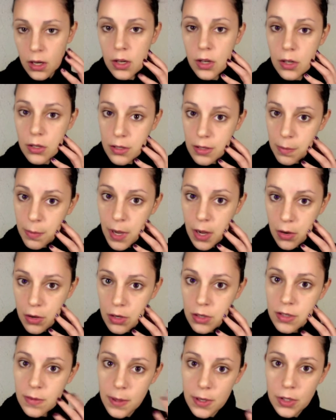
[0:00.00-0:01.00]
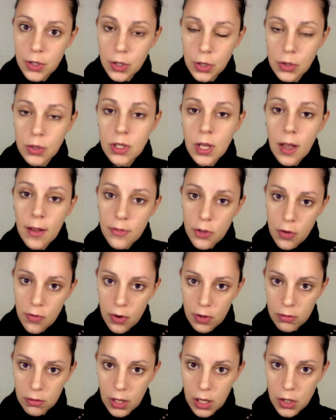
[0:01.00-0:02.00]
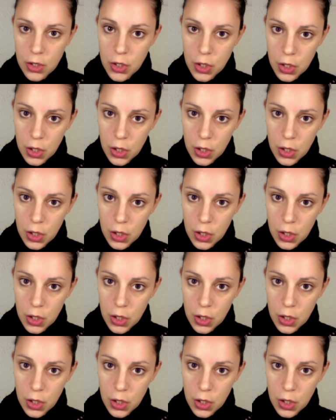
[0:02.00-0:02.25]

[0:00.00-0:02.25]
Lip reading: because the powder is better to use after foundation,